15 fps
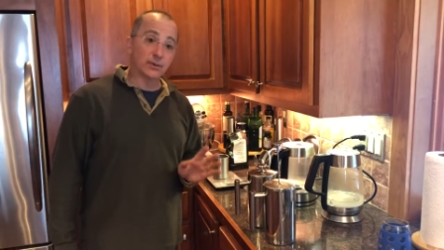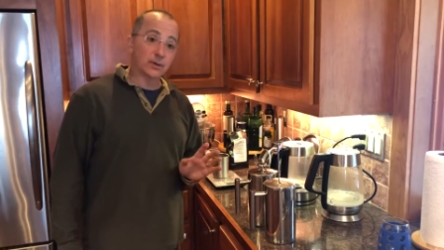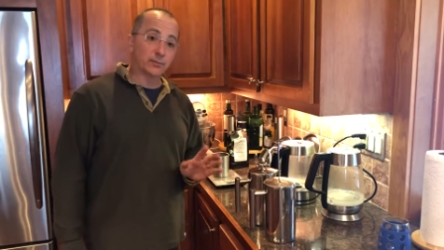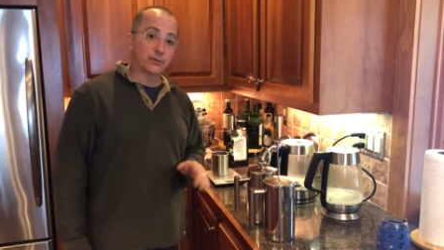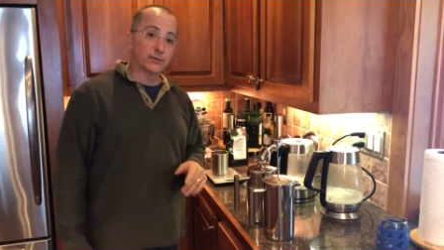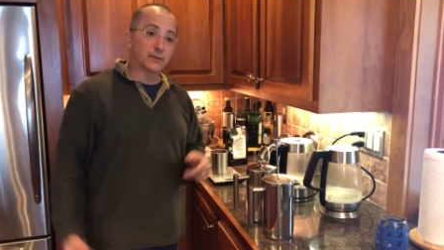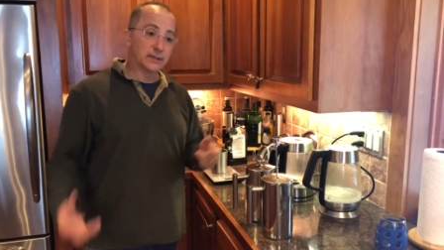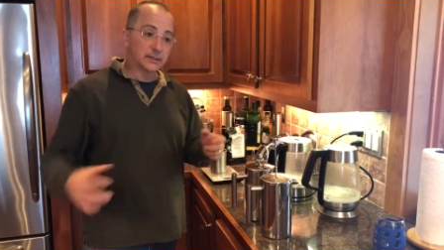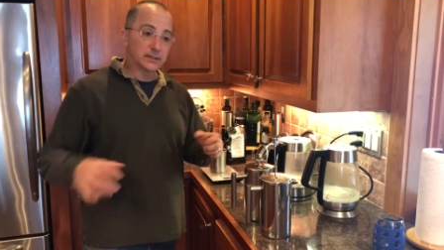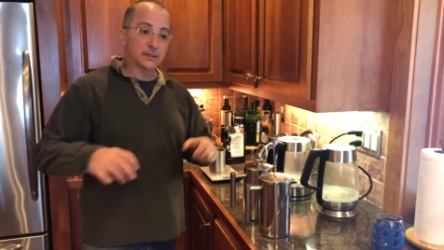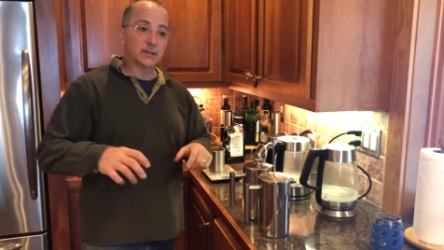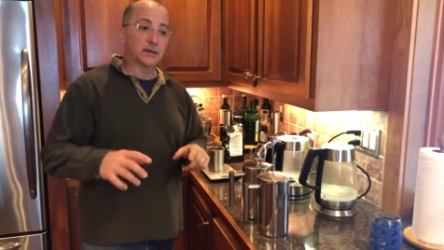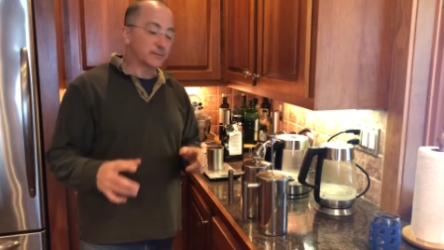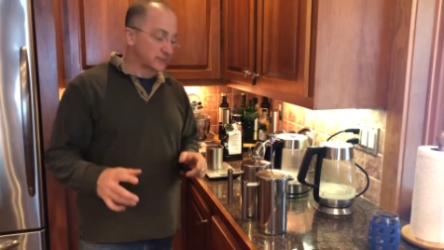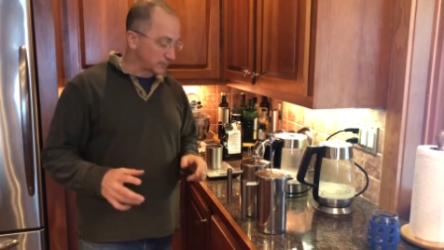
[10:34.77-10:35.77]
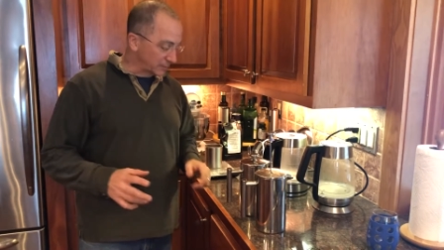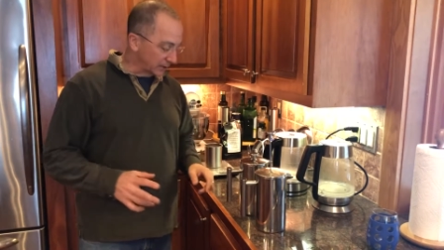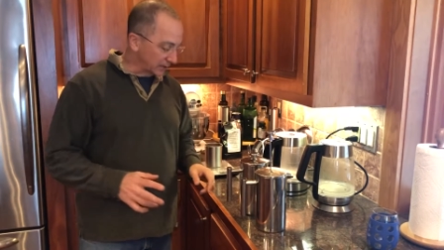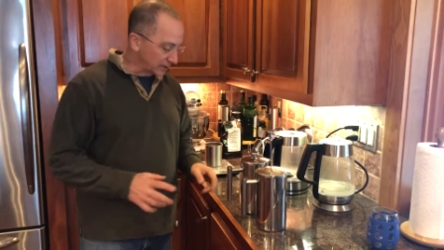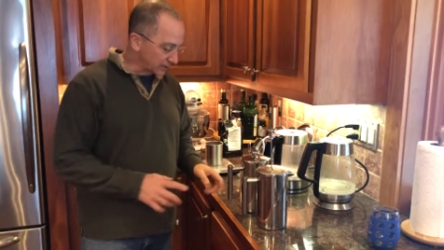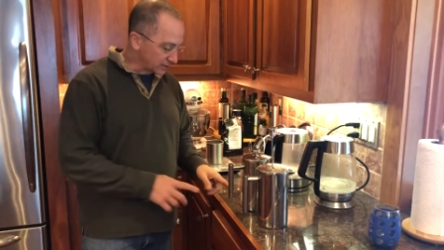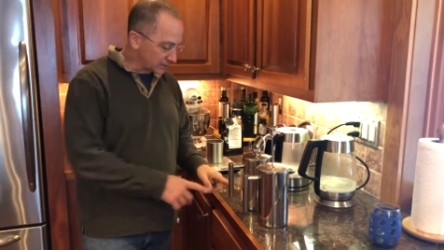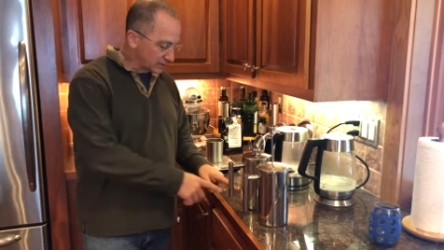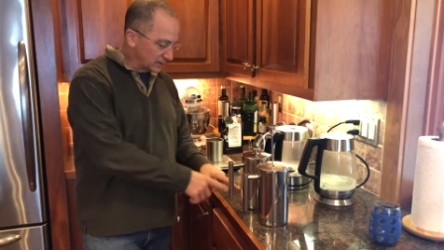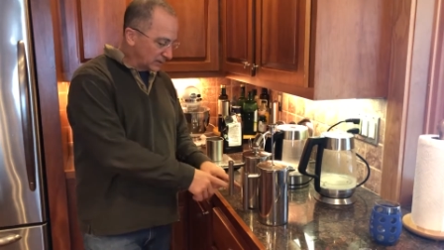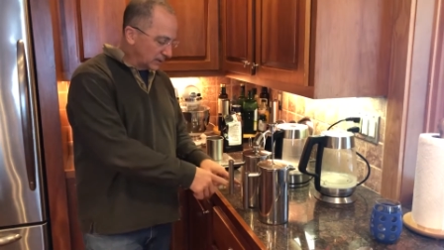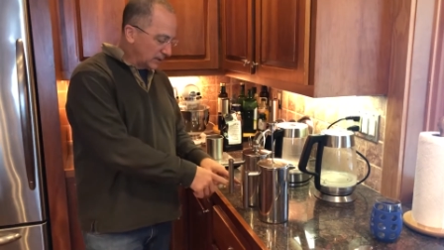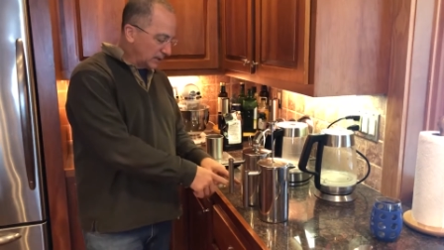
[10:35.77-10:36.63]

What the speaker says: want to pour it in the cups, because